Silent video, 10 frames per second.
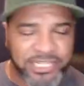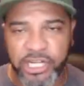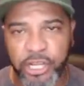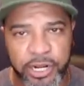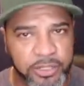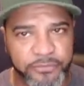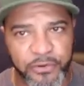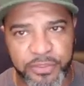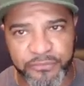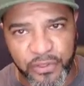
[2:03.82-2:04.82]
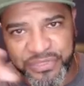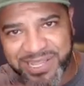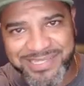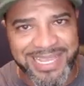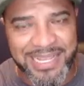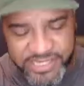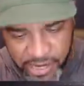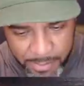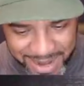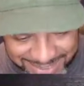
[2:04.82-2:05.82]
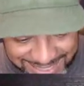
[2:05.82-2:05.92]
actually going to, for this test here on my